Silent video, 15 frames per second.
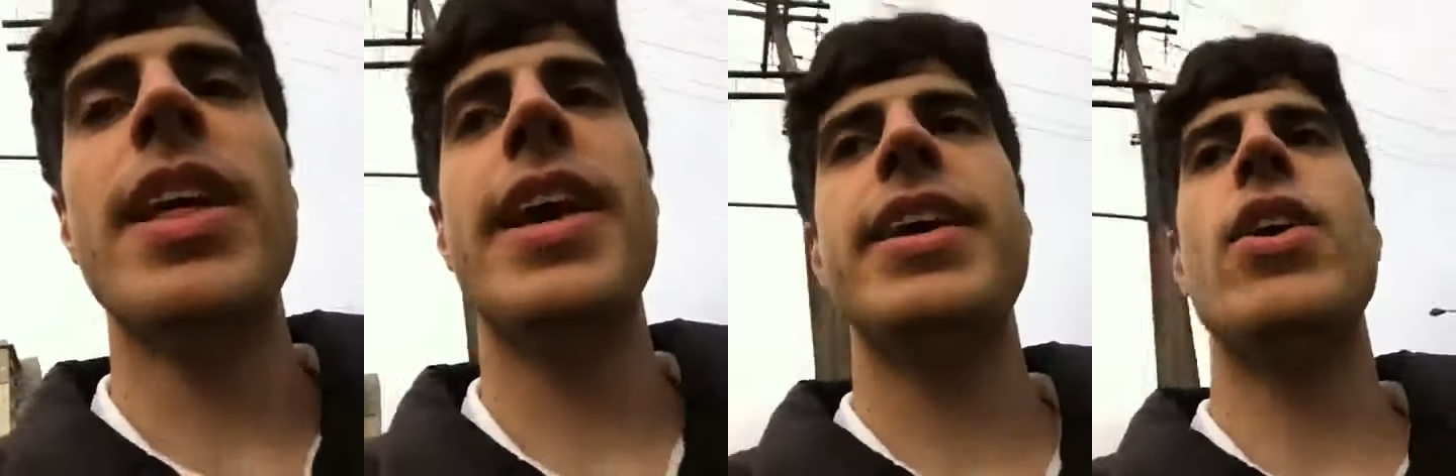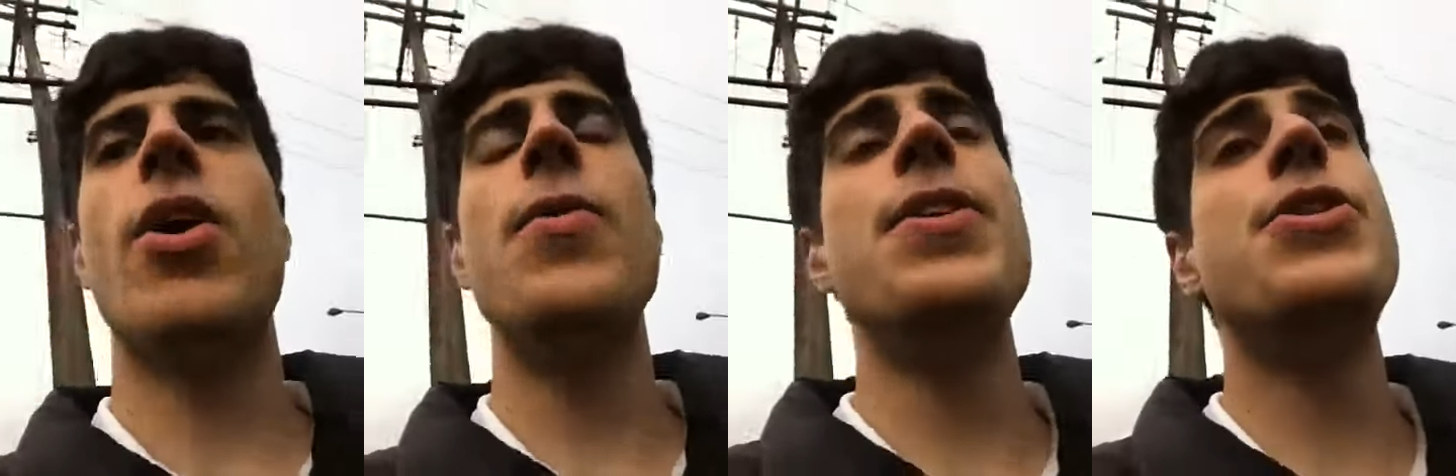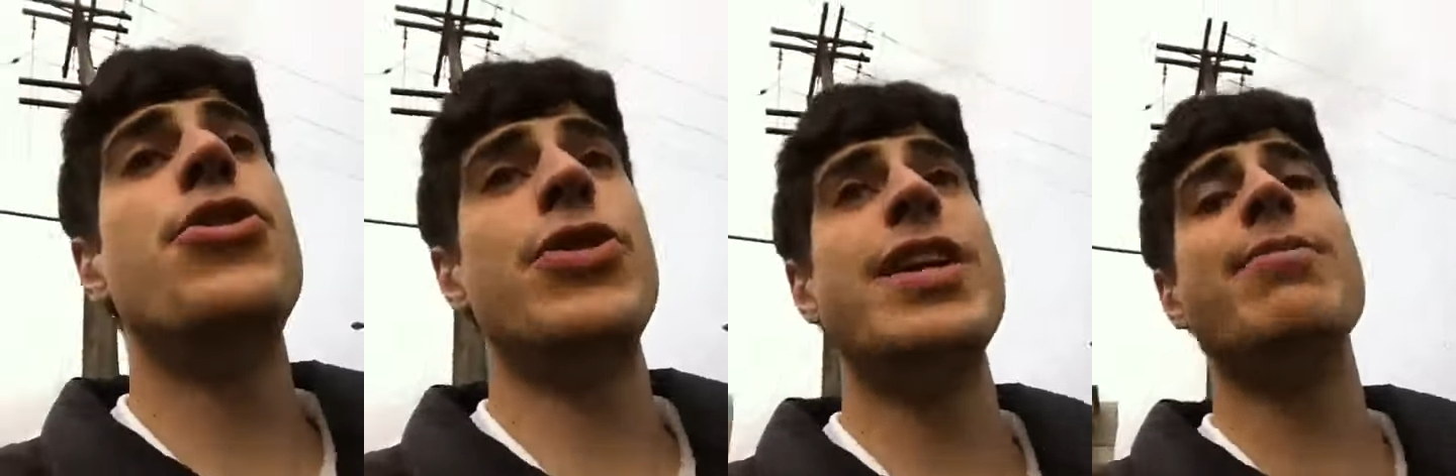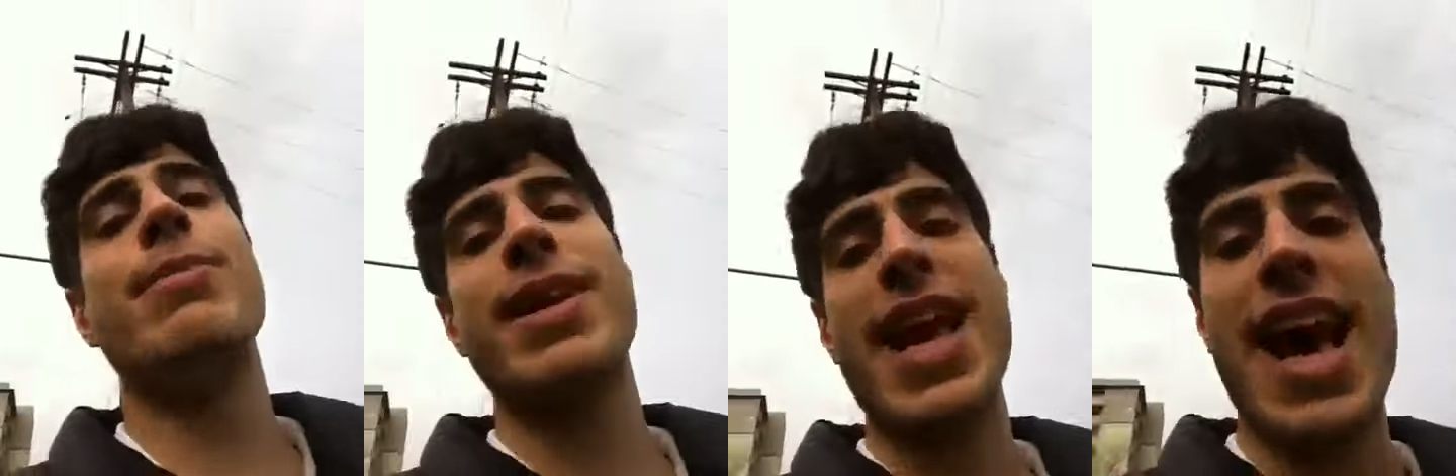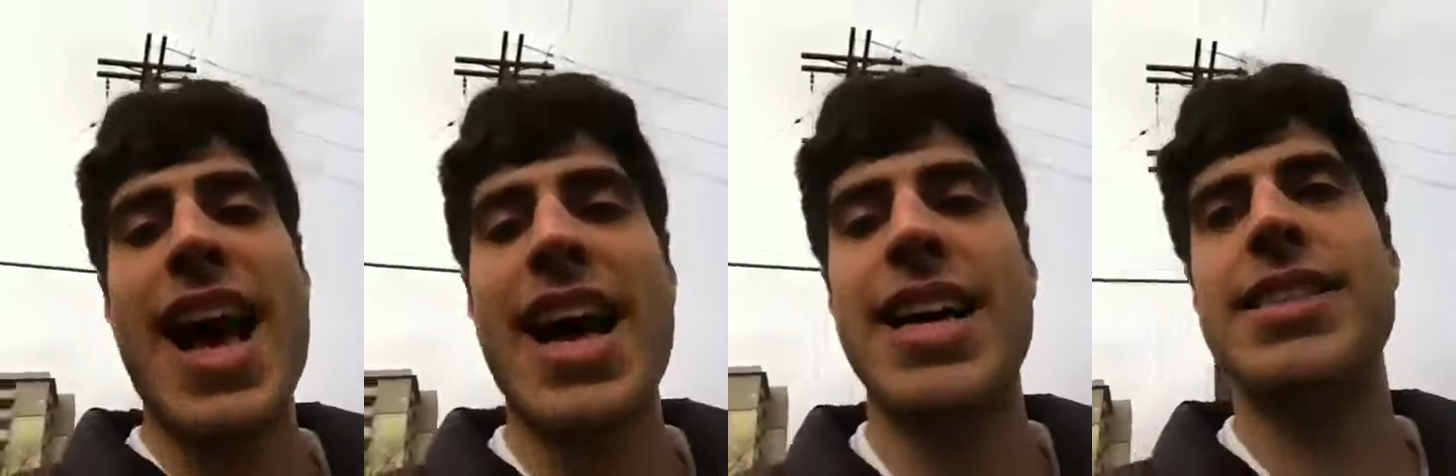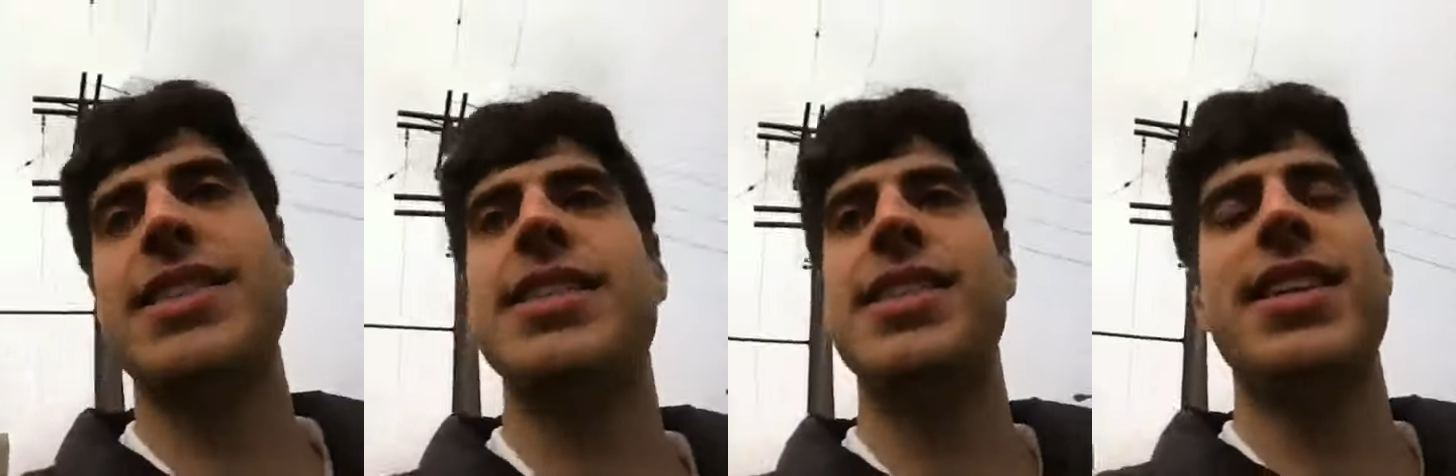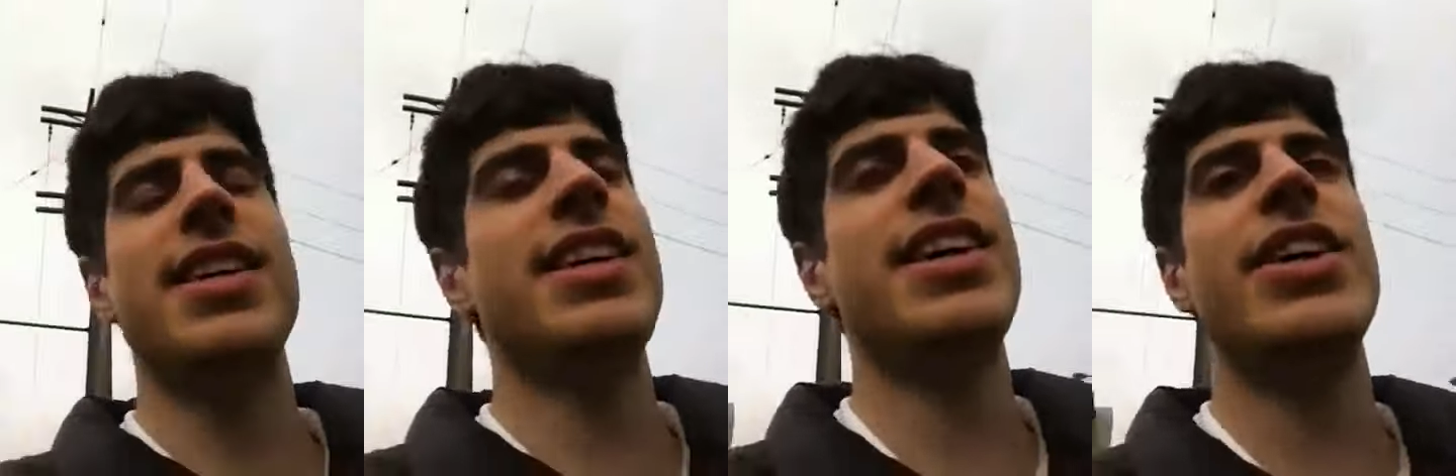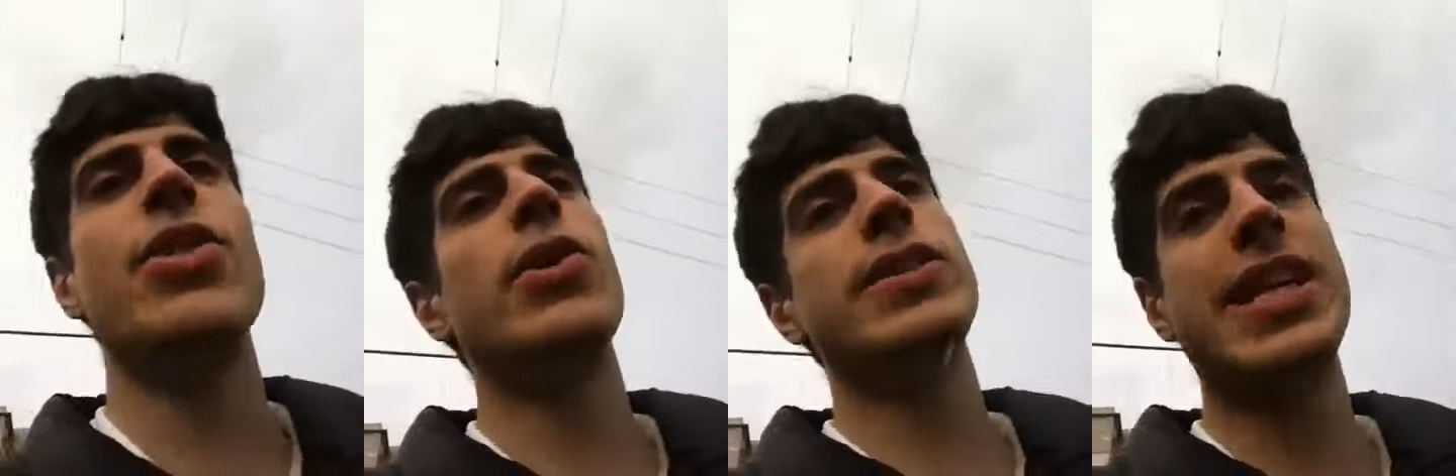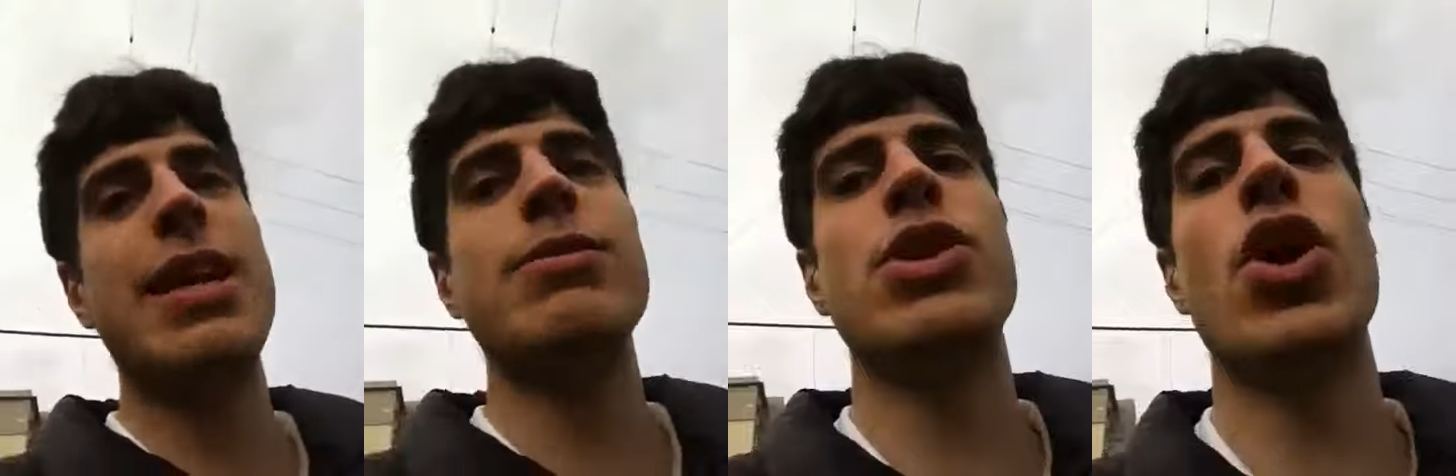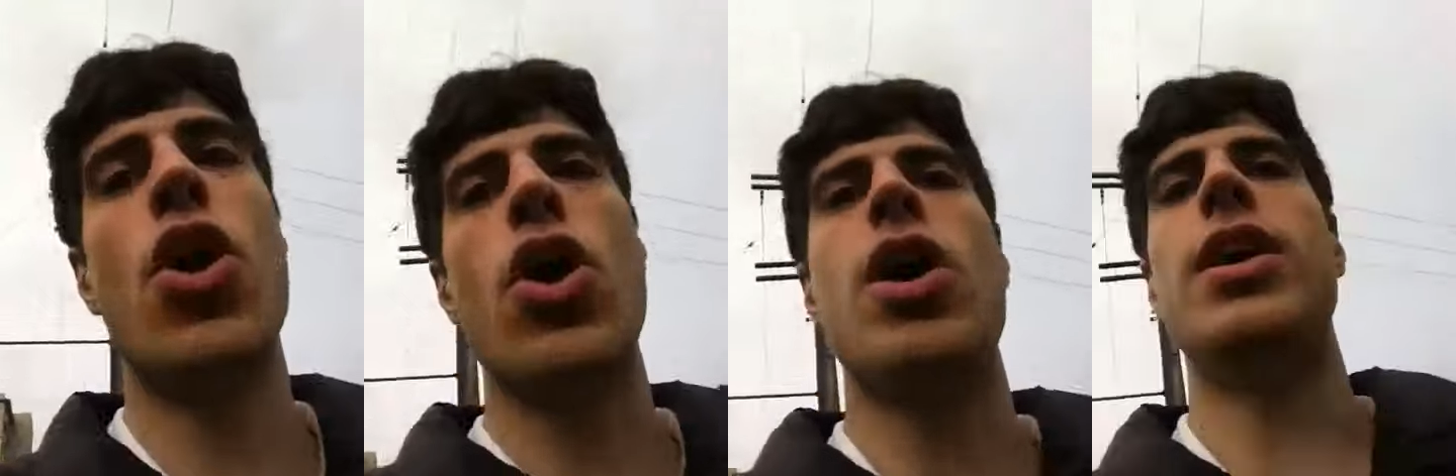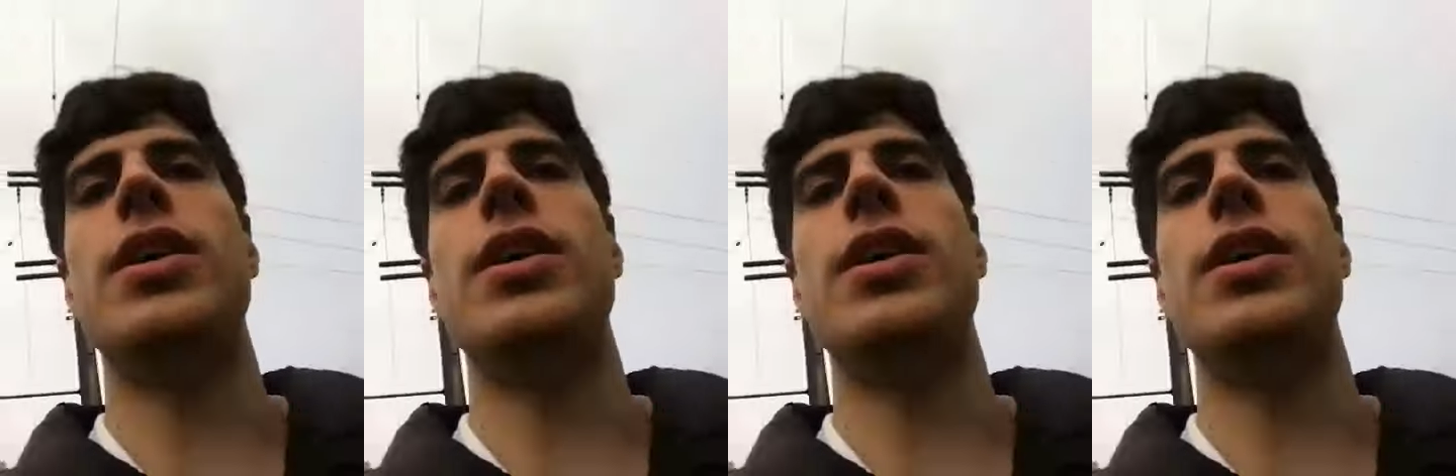like on the Dreamcast. Those games are